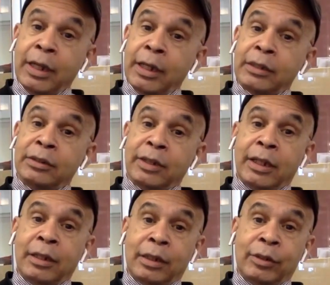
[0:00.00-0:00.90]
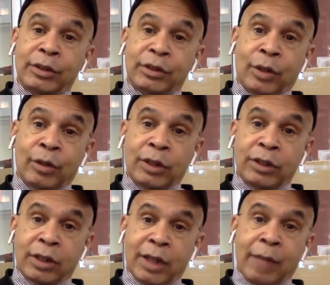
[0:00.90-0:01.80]
in St. Louis.
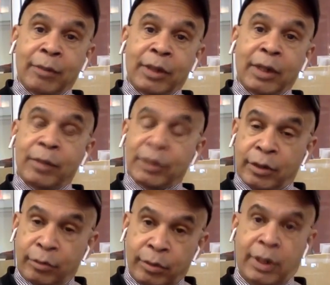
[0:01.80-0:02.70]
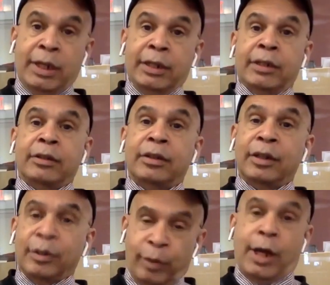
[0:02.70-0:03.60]
Coalition came to him and said, run, and
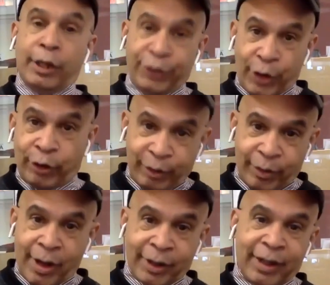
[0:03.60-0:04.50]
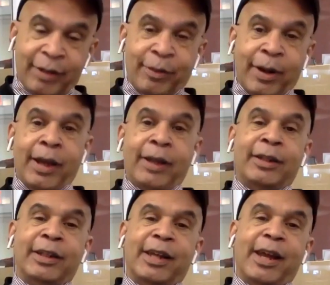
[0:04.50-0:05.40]
run, Tony, run. And he
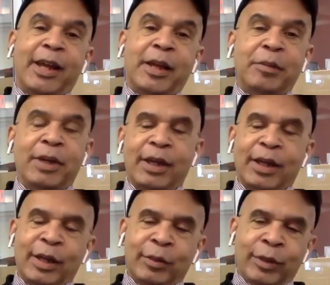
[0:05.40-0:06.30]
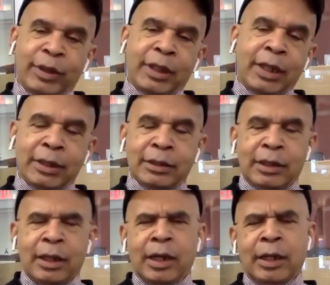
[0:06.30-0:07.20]
ran, and he came within